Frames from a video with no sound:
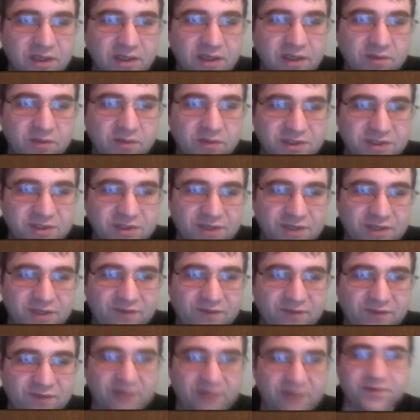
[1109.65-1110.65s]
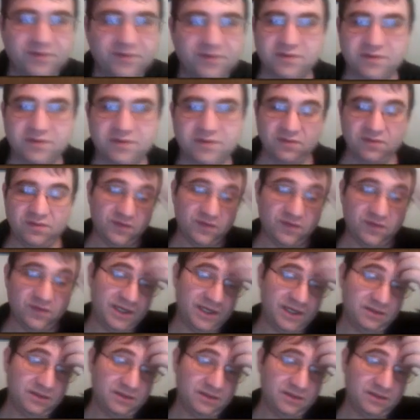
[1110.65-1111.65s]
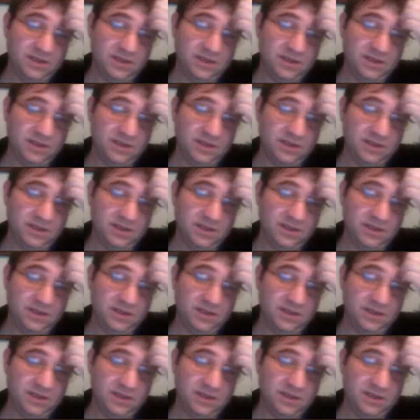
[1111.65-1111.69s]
which he failed to find.